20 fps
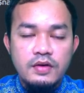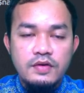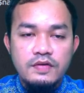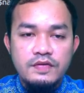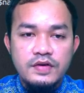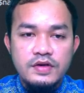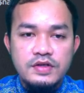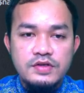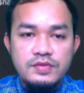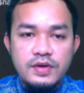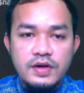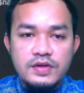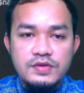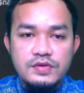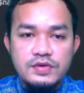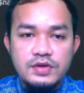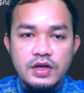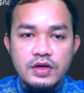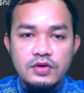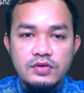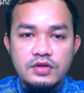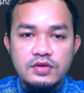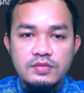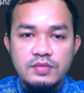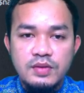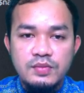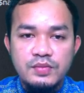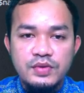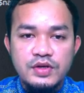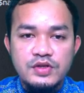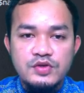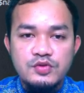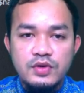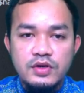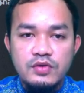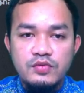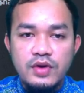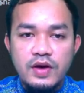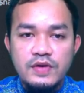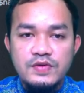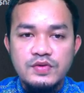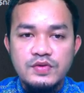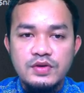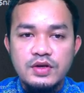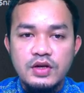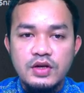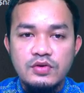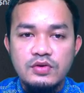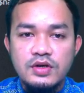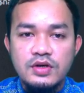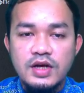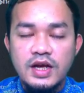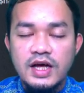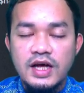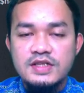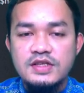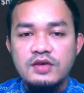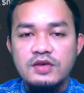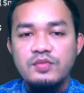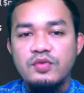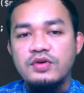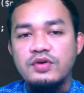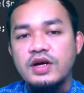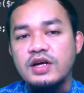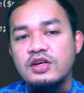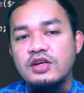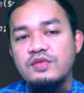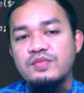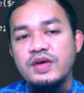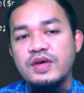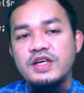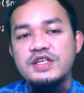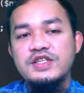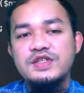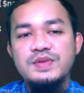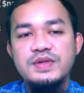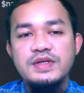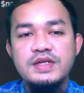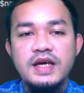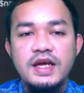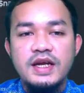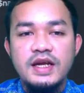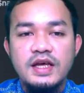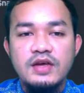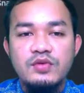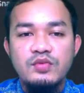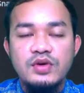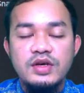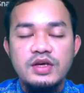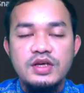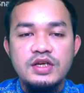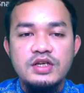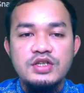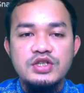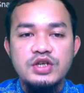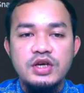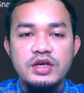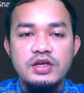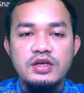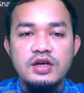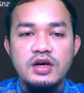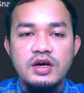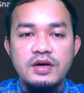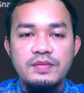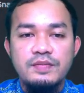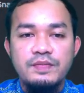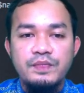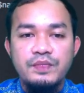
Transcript: First we have to include, remember this one, we have to include the class.product.php, and then we initiate the